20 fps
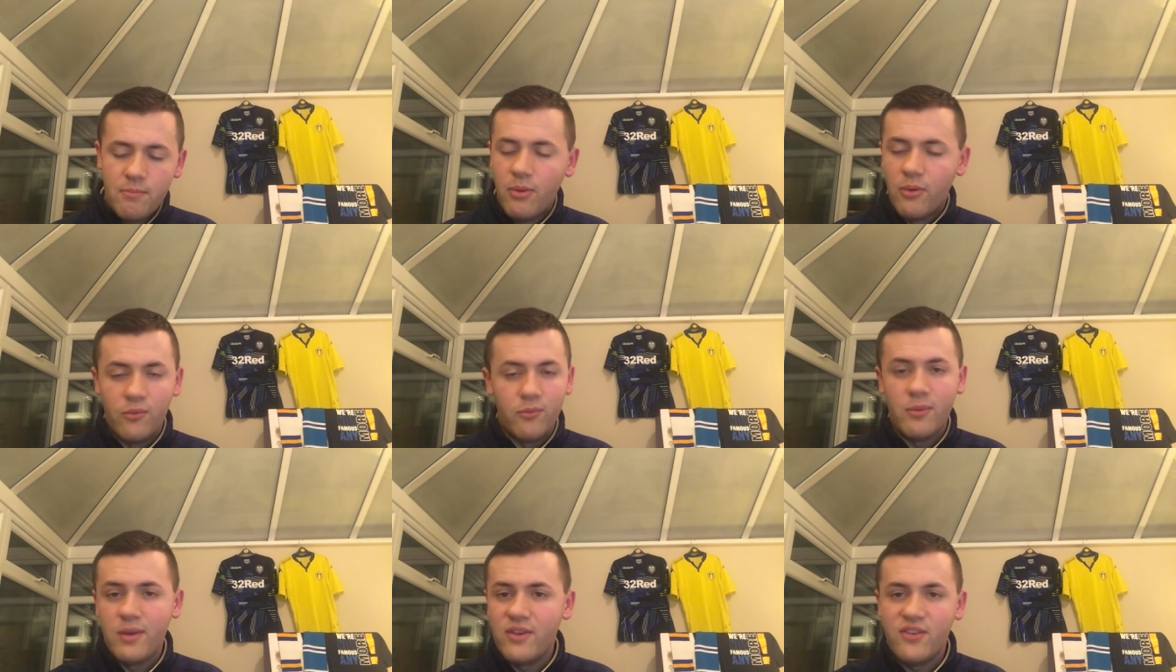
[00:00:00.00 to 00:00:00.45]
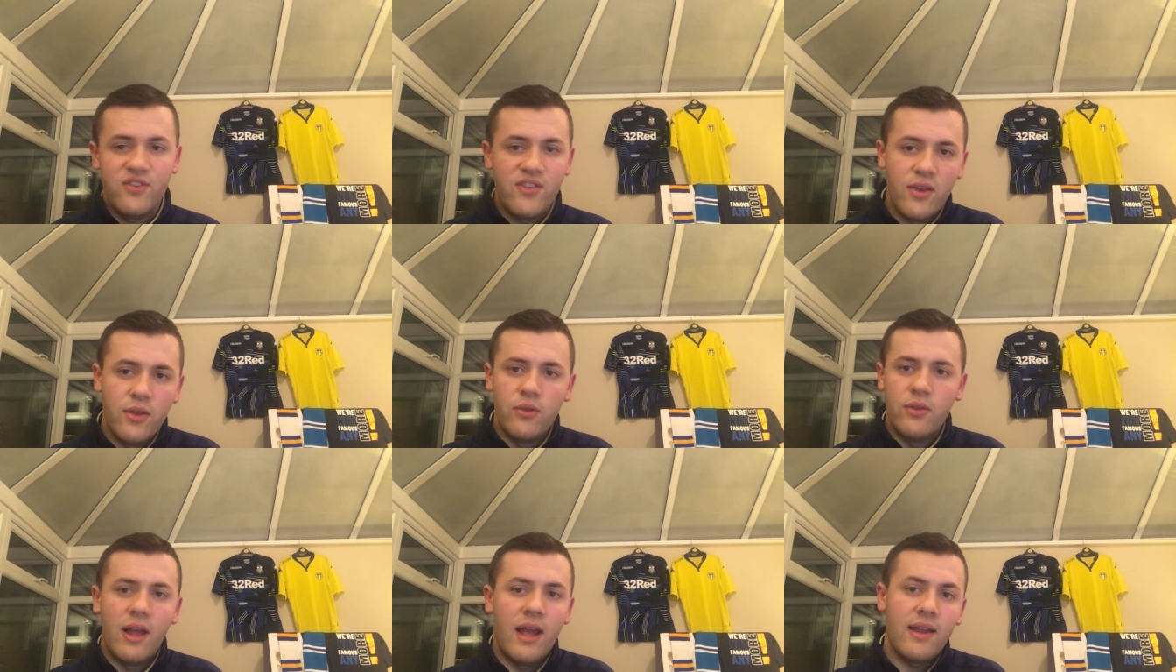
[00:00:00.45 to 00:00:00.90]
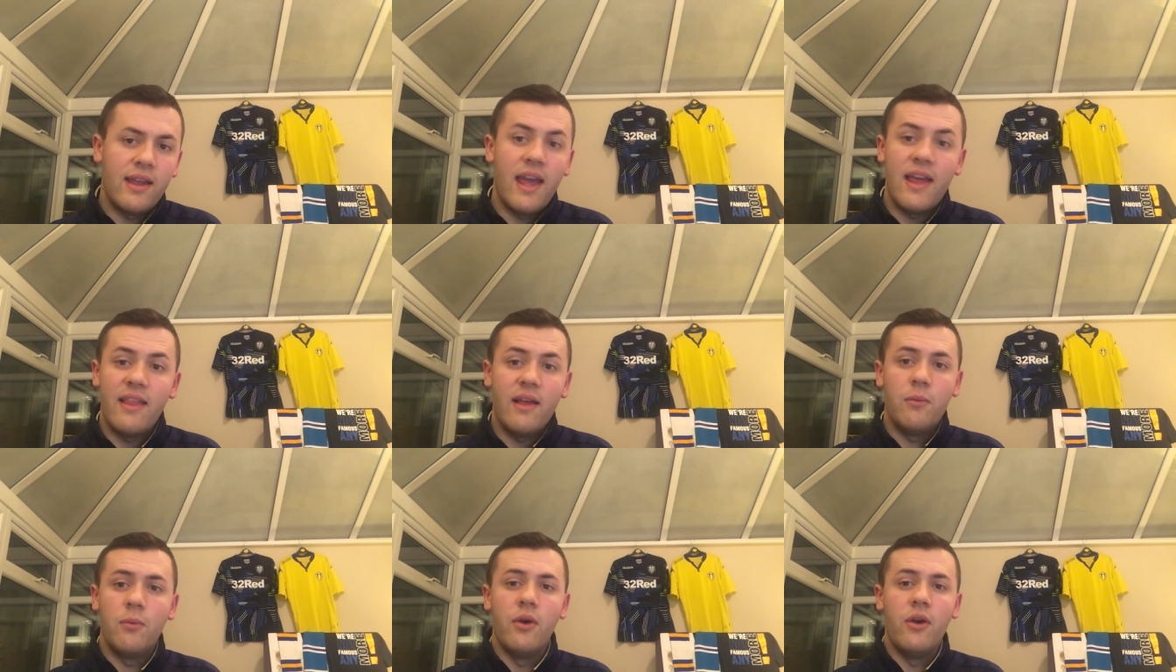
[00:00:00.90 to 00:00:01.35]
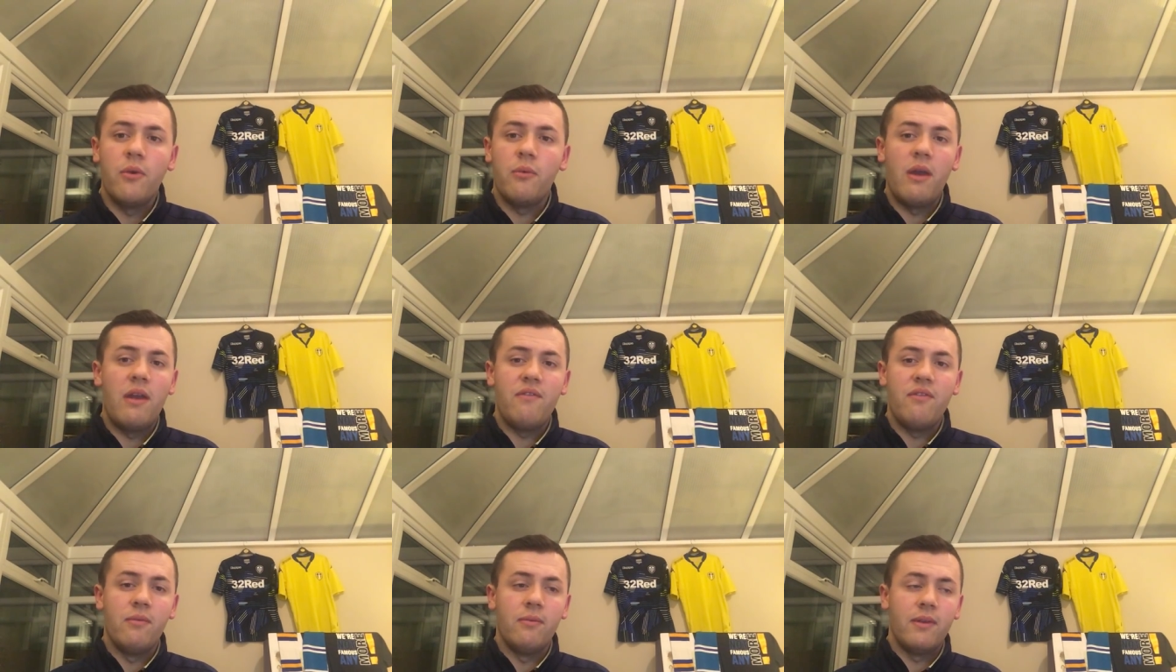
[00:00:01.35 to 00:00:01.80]
but we still get that work
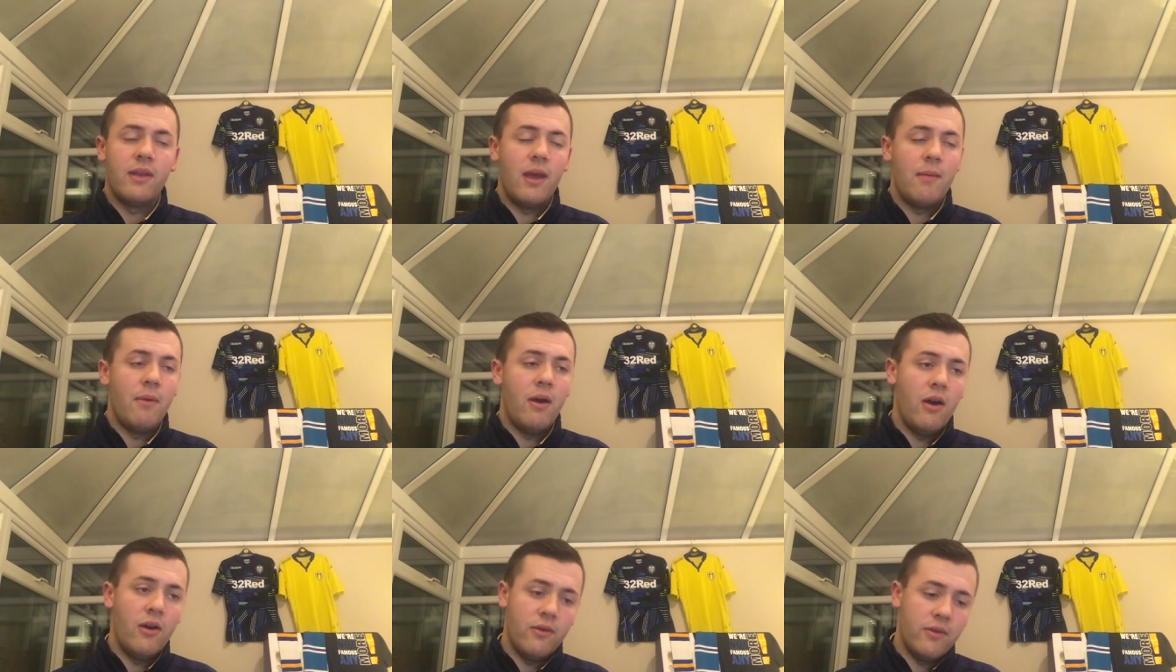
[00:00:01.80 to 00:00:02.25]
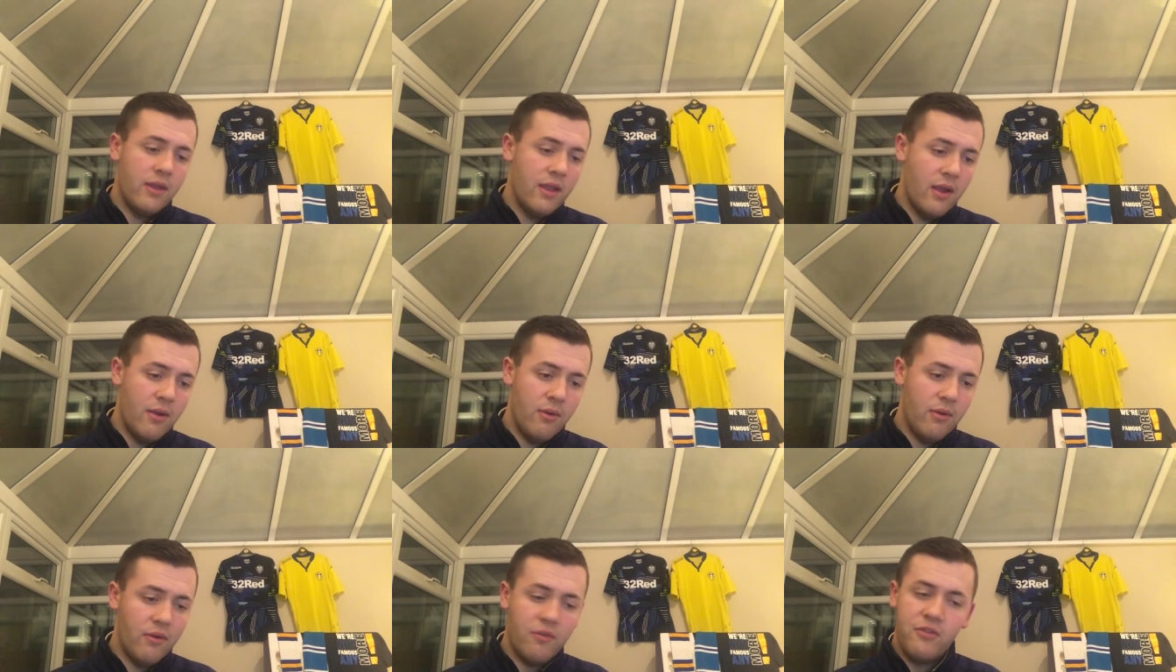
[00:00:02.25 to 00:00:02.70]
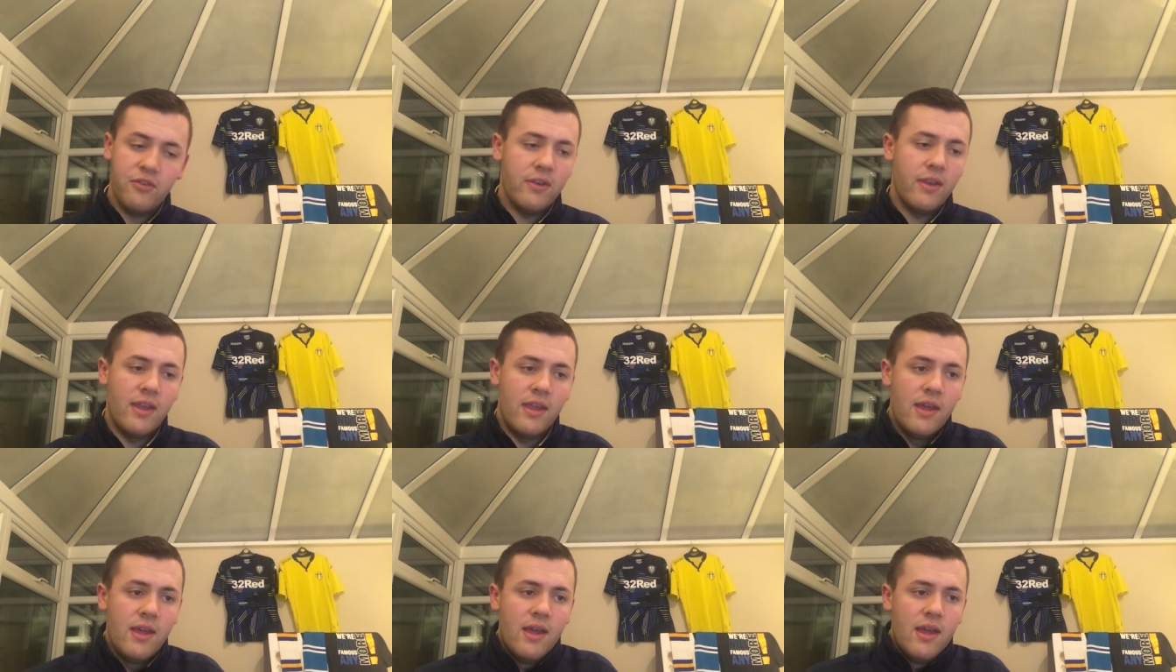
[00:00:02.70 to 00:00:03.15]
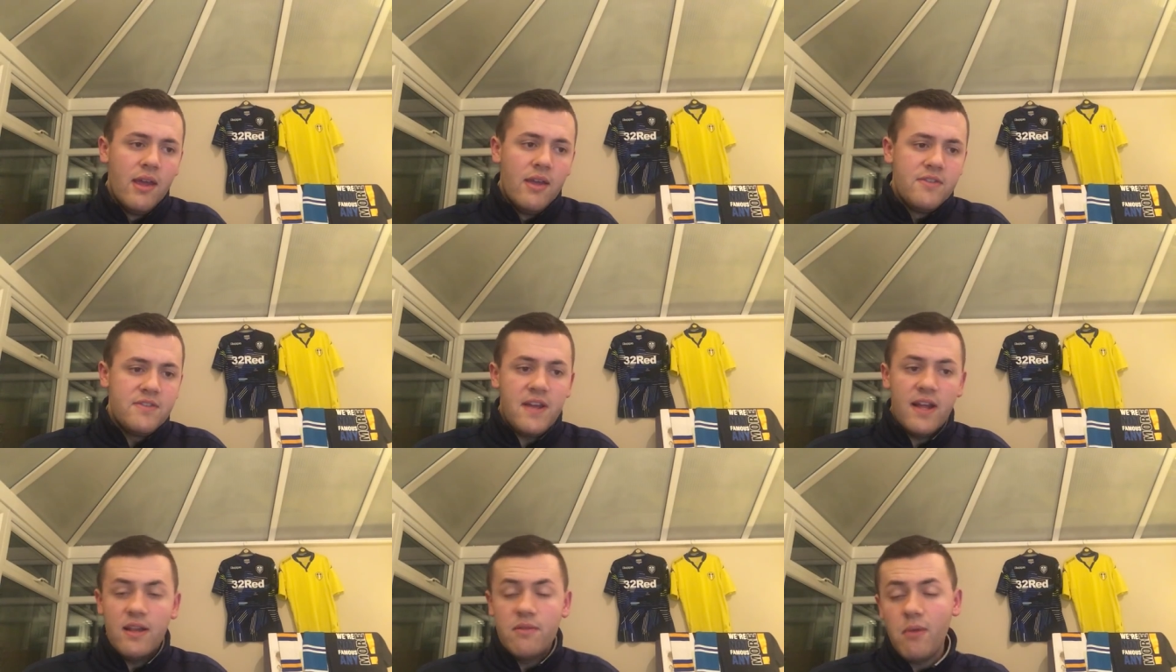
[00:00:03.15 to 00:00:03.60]
rate from Kemar. You know, obviously,
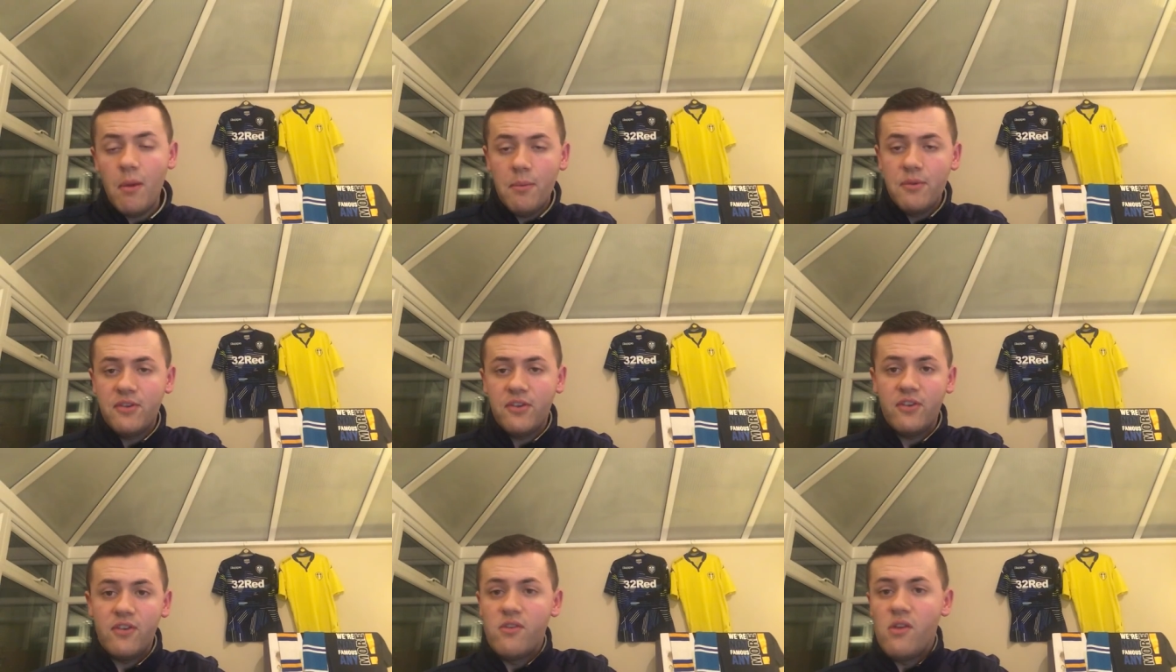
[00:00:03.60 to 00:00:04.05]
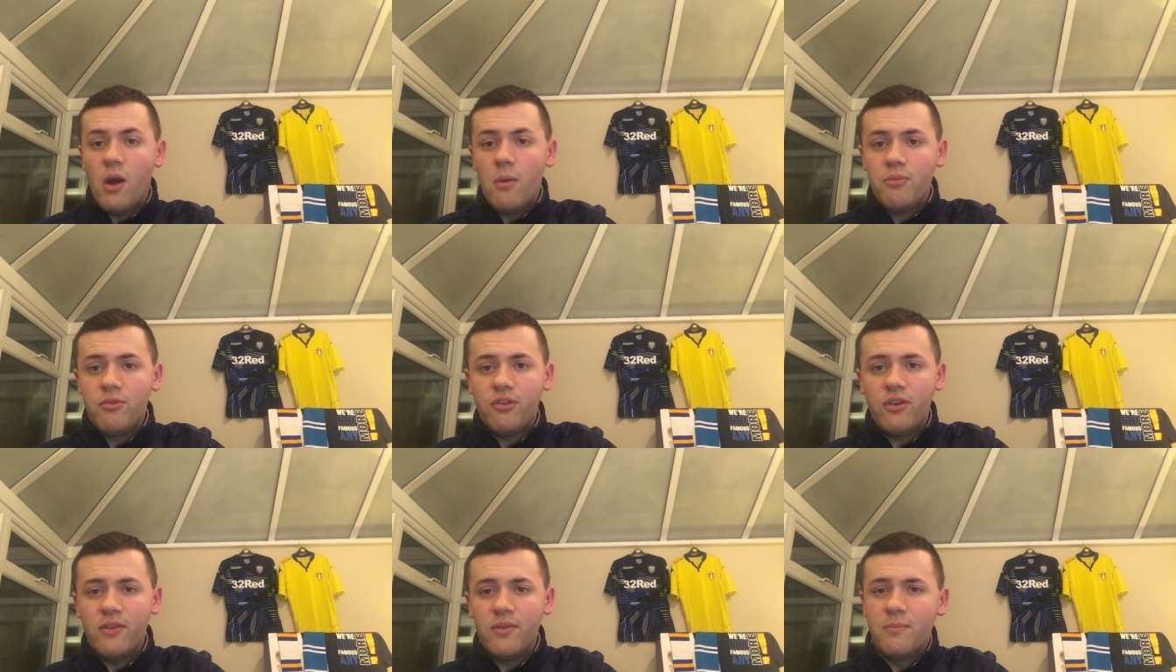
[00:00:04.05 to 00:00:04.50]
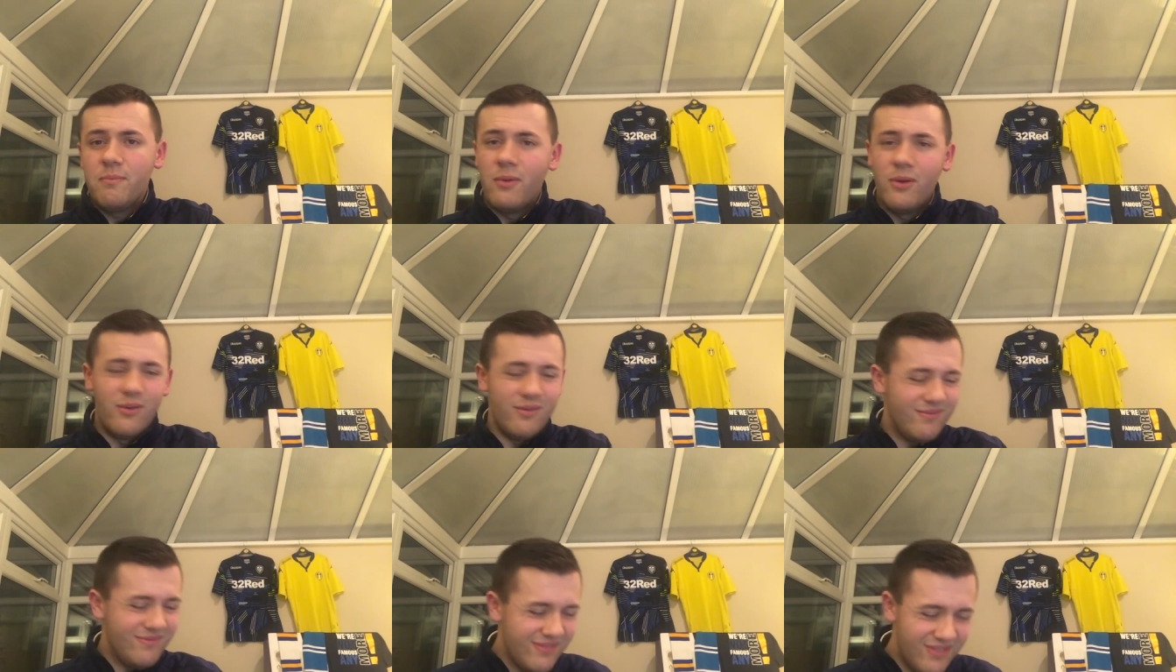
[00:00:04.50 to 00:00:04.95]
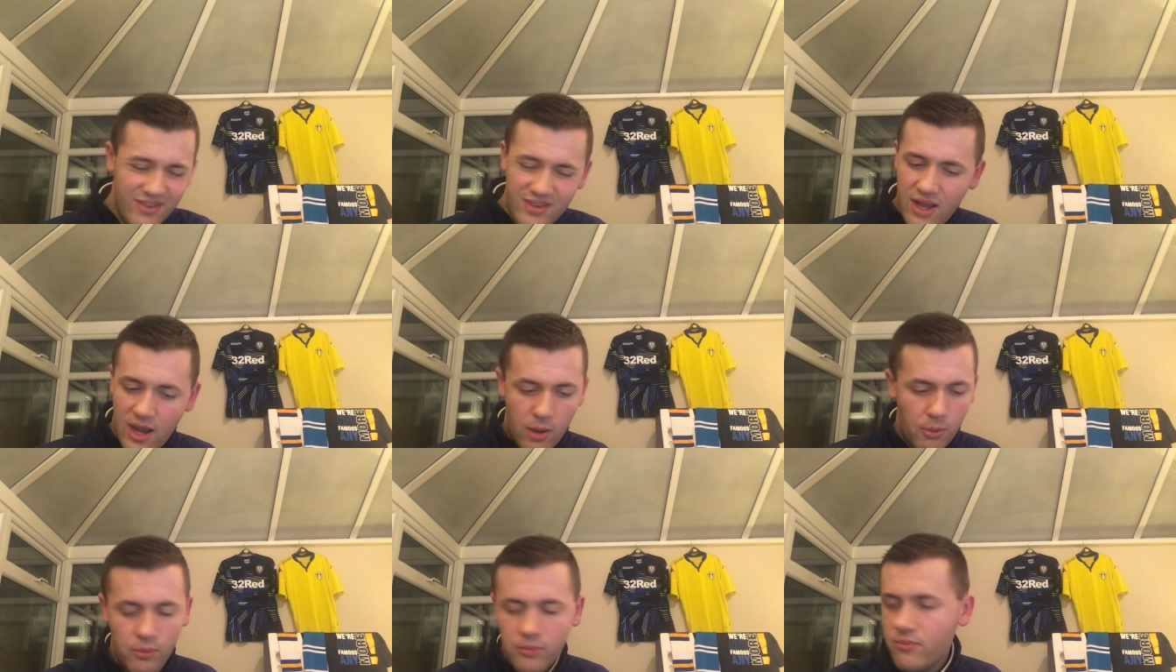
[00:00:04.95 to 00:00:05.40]
Tyler Roberts is an option, but
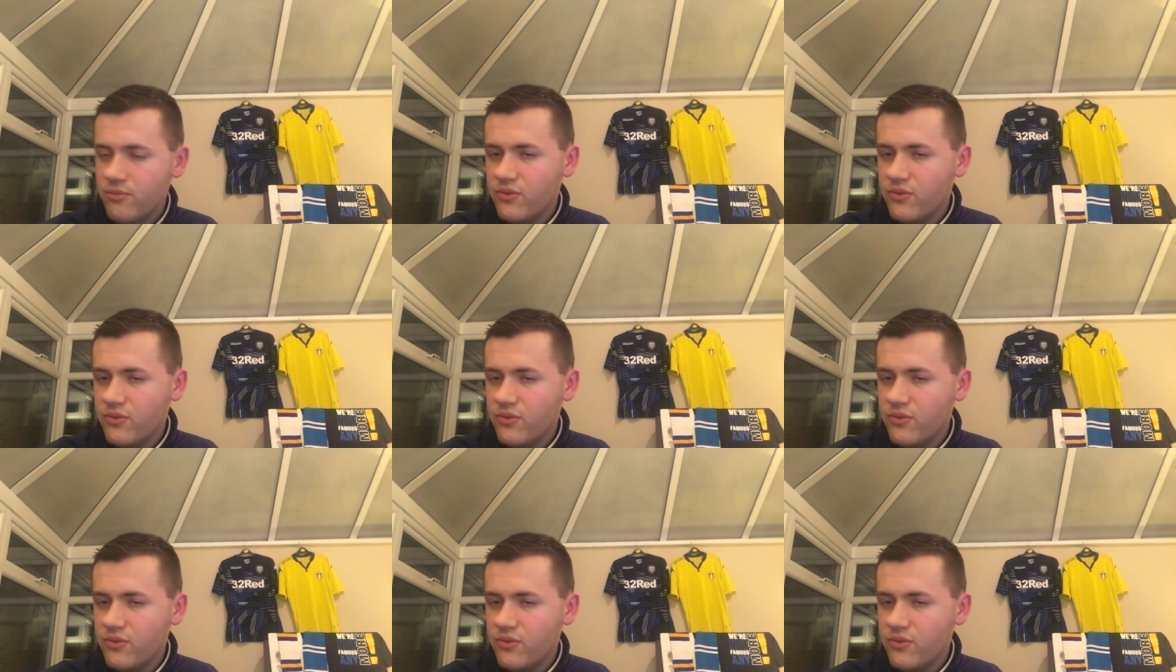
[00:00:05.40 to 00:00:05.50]
no.